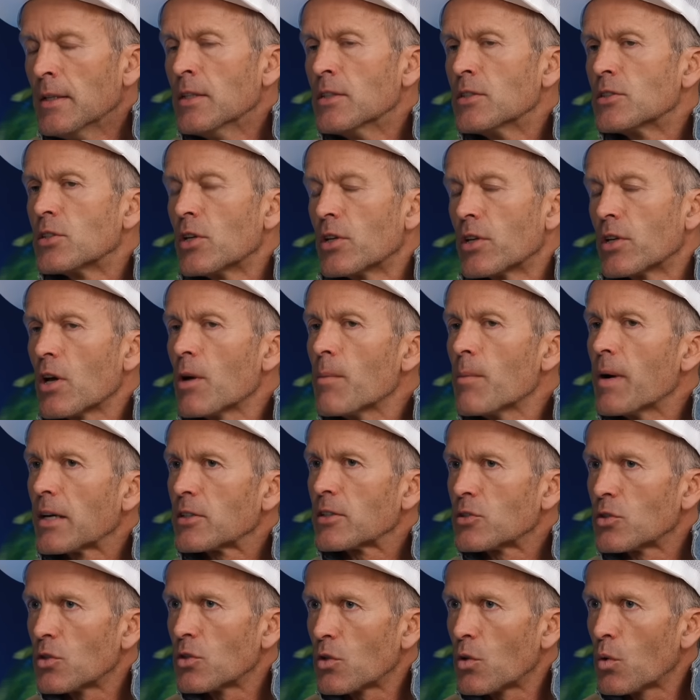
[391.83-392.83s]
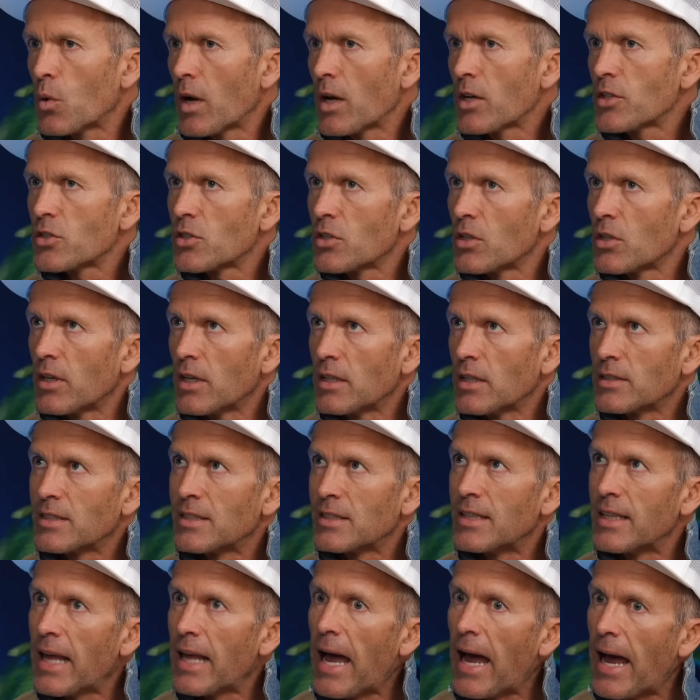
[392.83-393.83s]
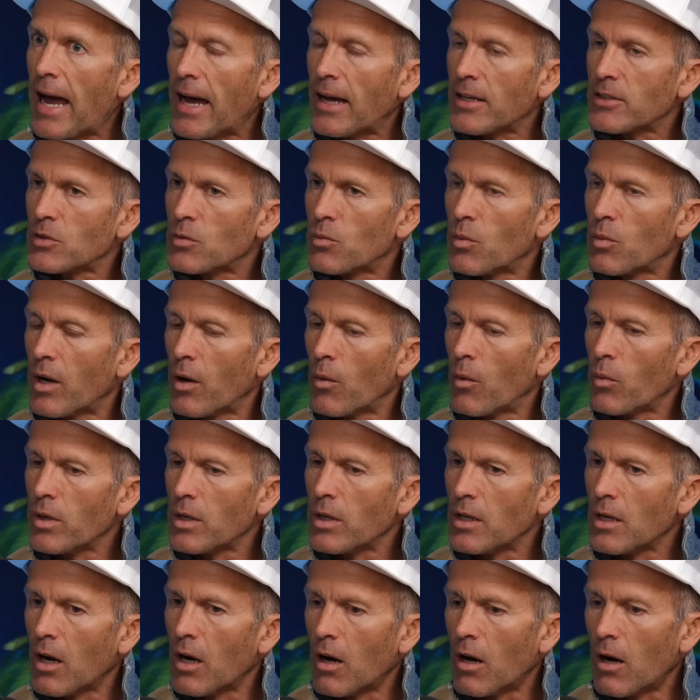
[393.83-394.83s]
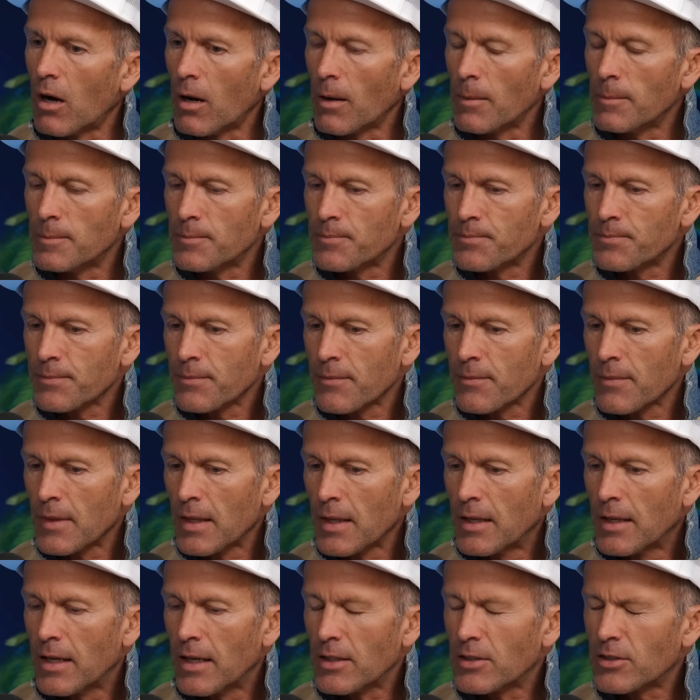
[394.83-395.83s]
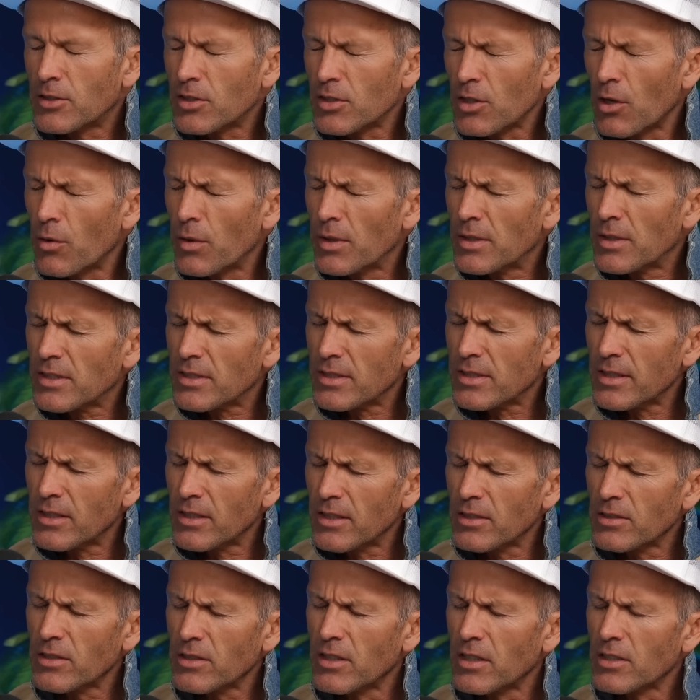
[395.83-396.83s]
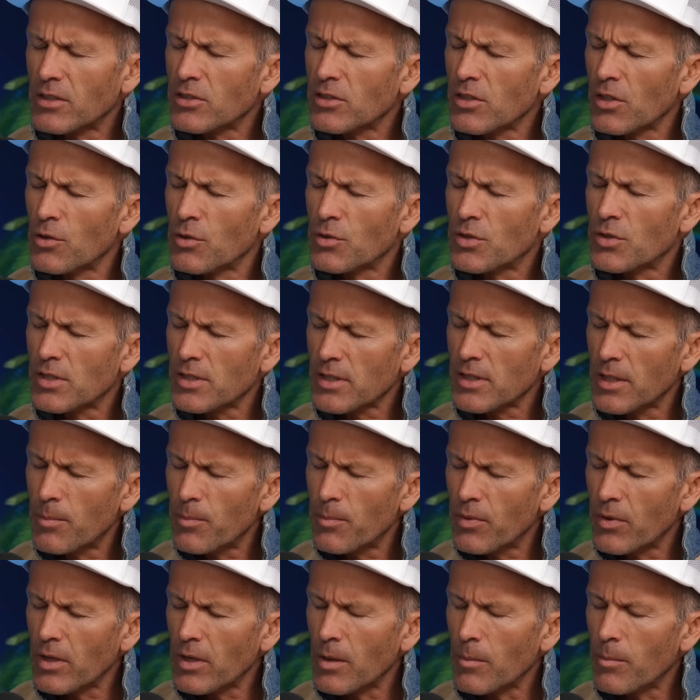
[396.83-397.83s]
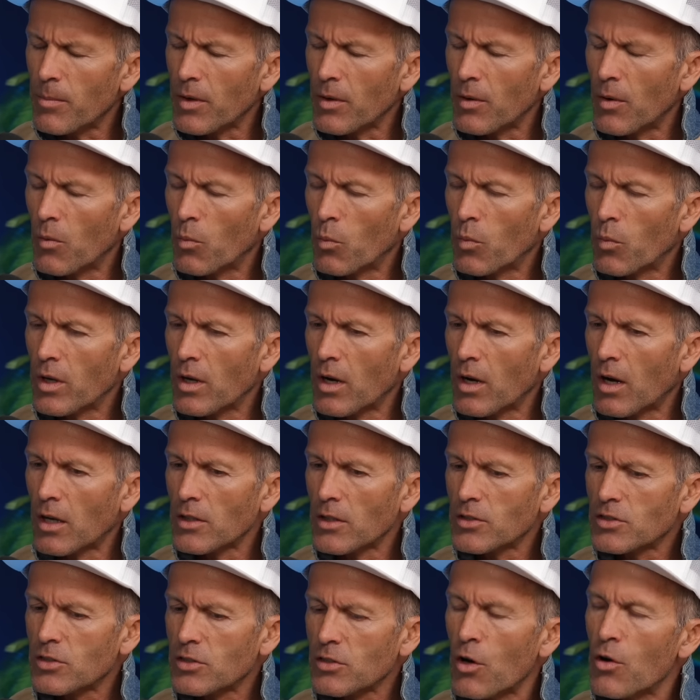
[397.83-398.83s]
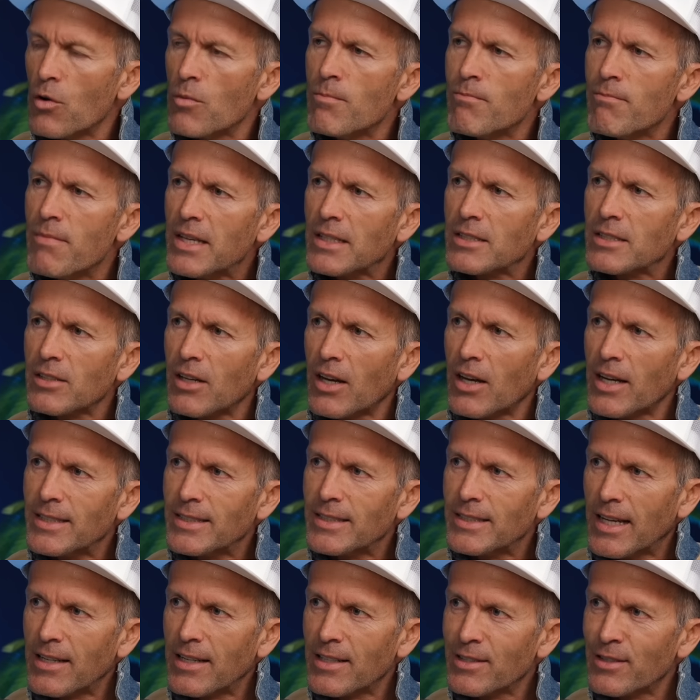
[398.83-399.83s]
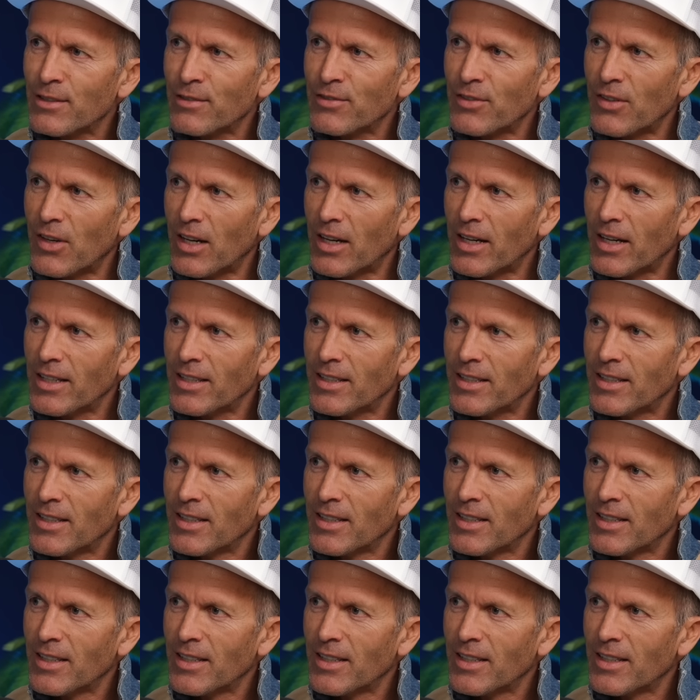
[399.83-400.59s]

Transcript: So to go back to your question, it's that where we are it's so insidious and it's so slippery, but we are so misidentified